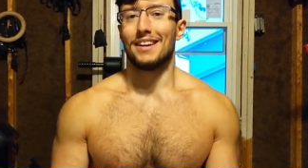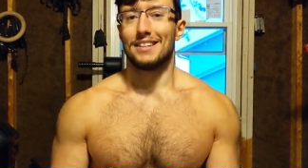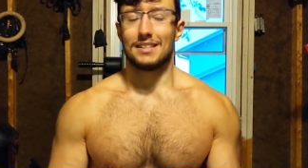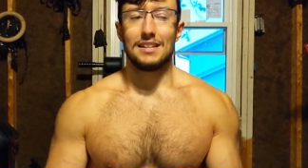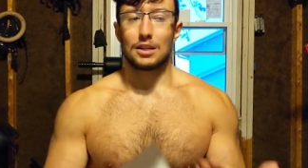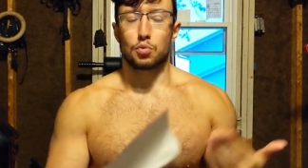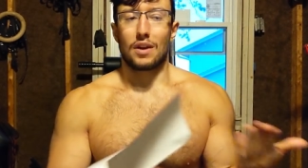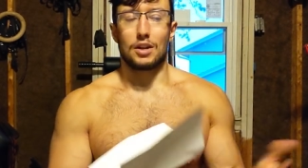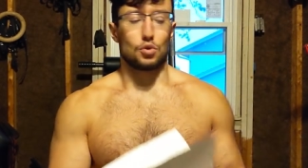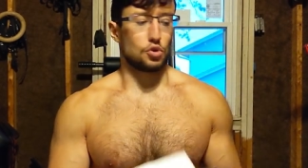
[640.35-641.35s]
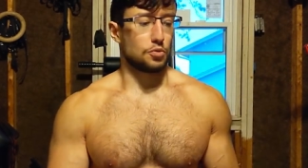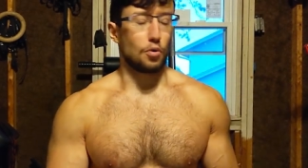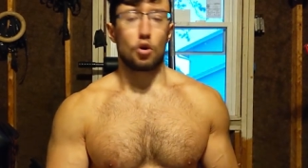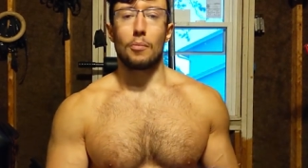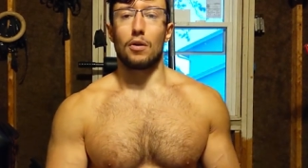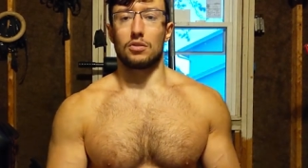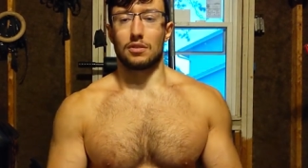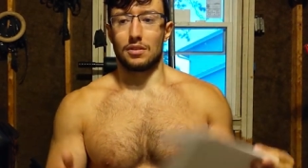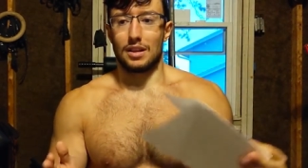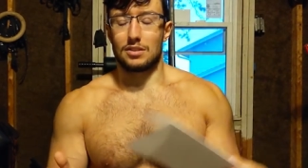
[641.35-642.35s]
See, that's what I just spoke about.
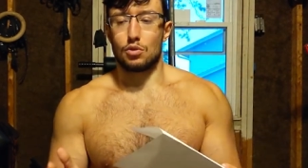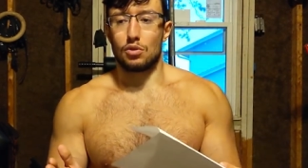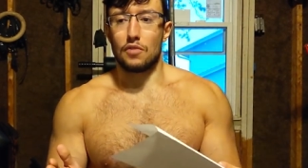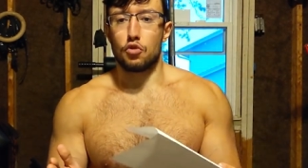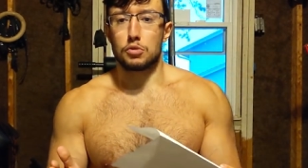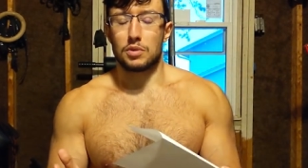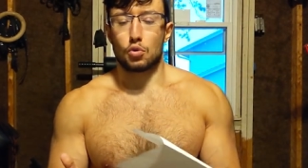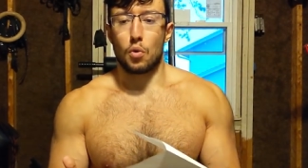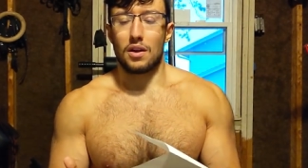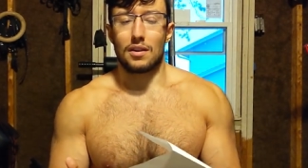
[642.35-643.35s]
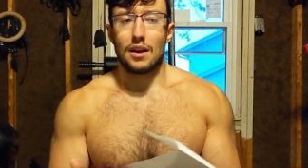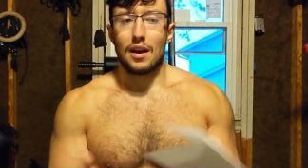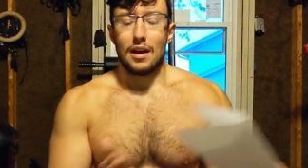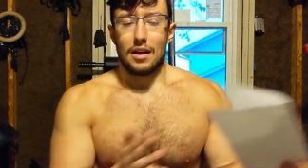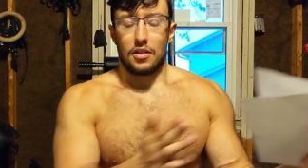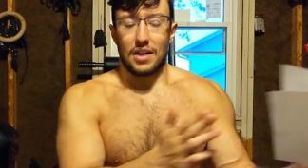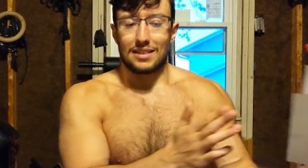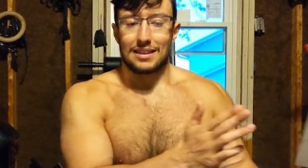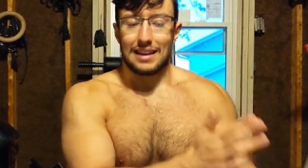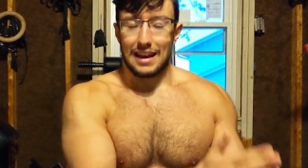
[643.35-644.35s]
It's the difference between
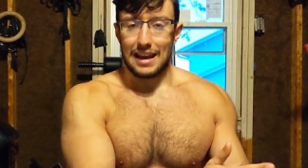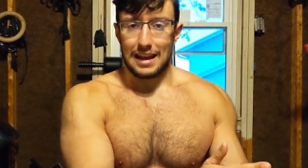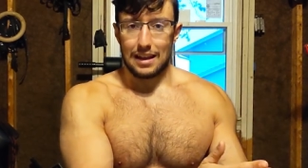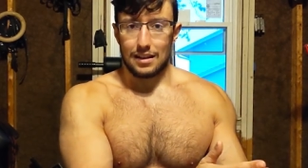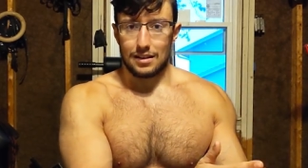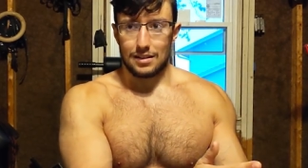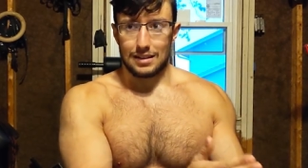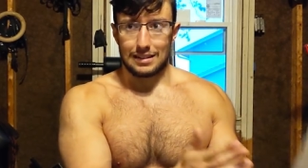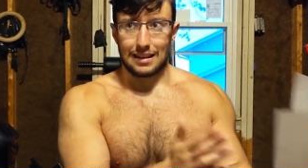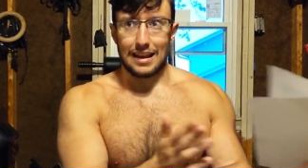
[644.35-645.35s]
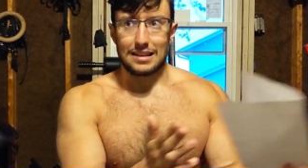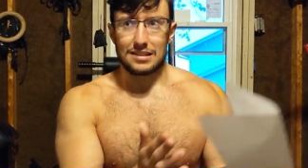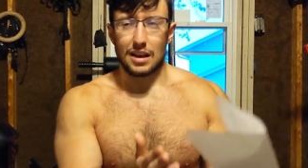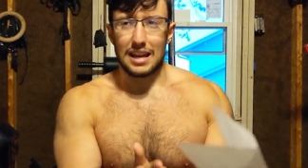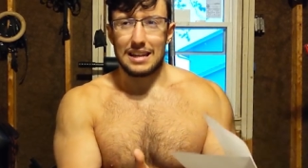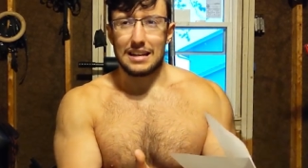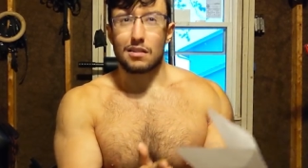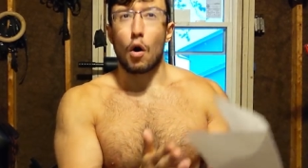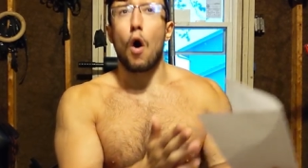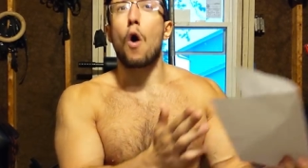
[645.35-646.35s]
that king that is in
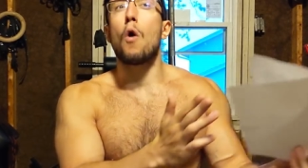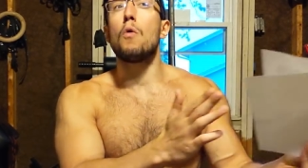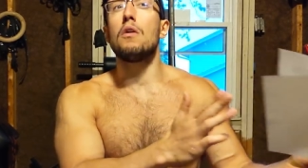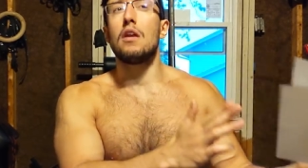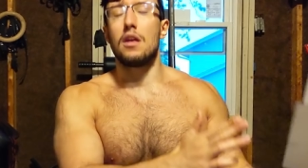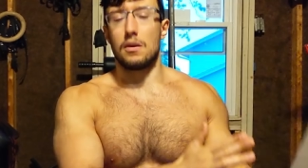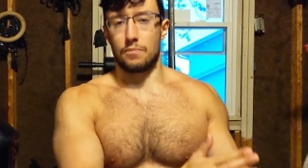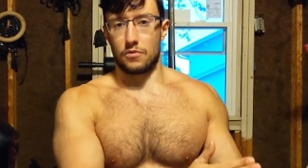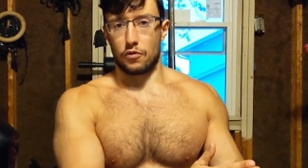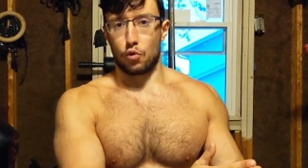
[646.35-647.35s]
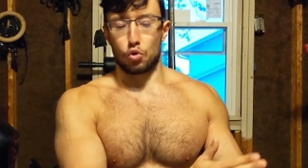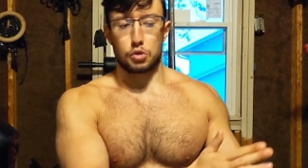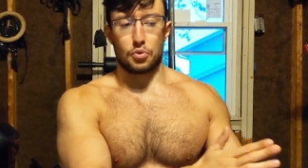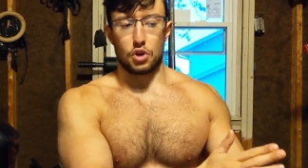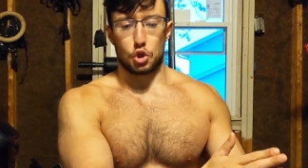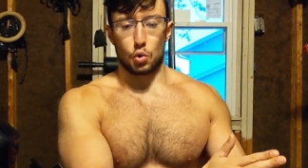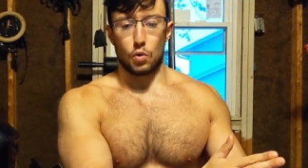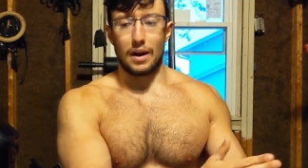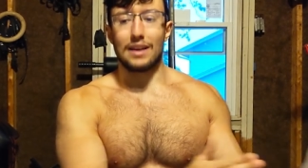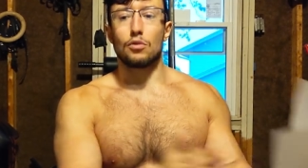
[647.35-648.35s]
it only for the
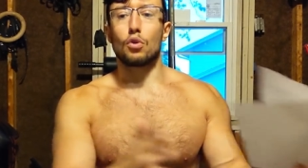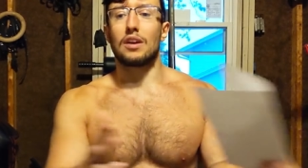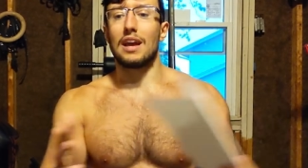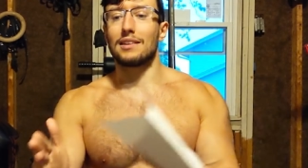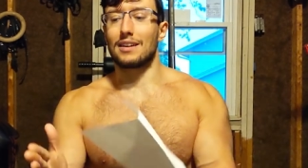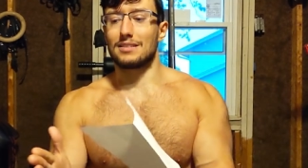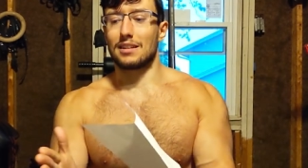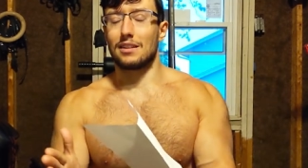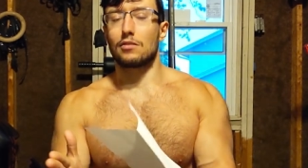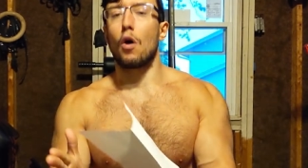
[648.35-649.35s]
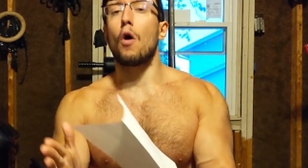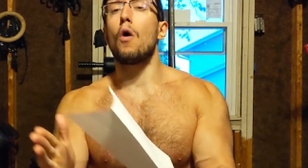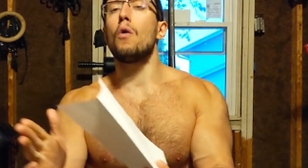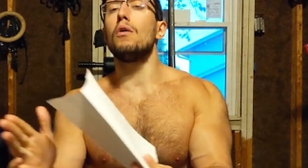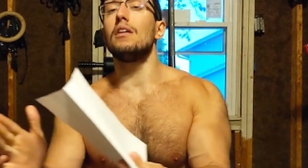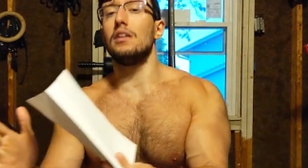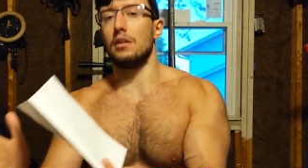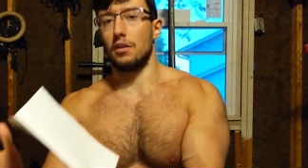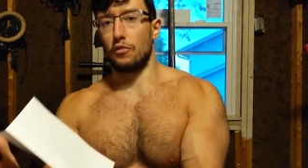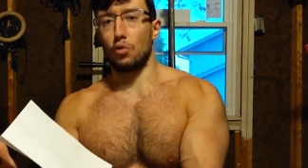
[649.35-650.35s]
spiritual and the king that is in it
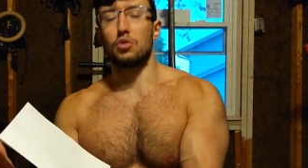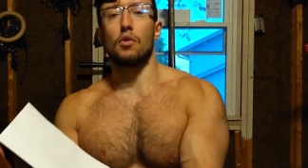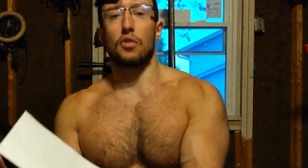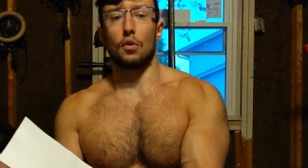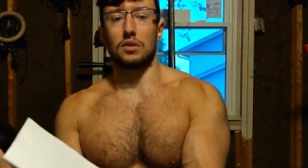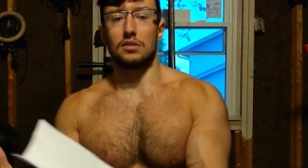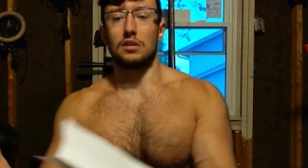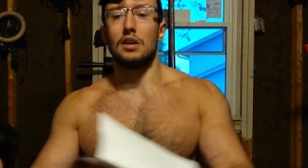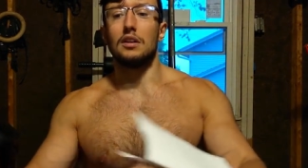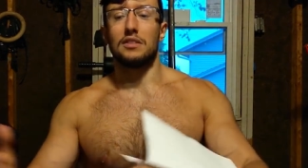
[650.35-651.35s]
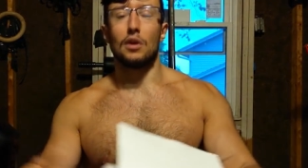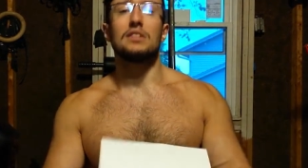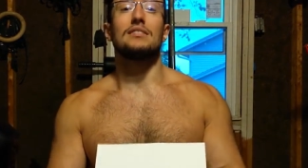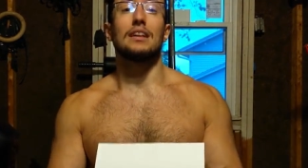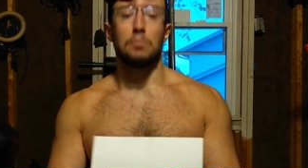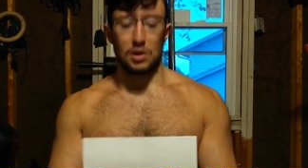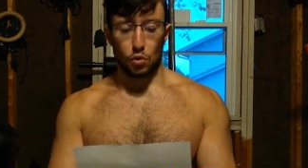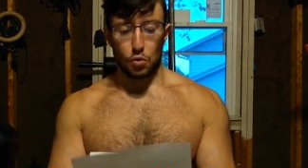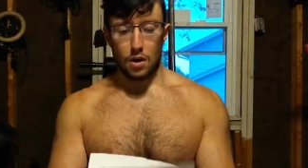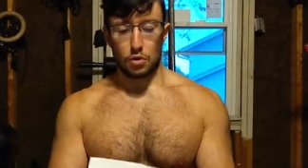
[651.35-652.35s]
only for the authority. There is that
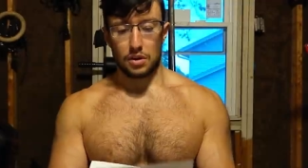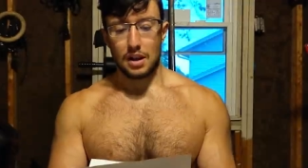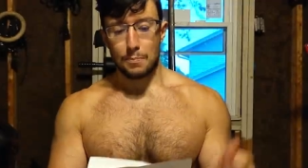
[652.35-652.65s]
middle ground.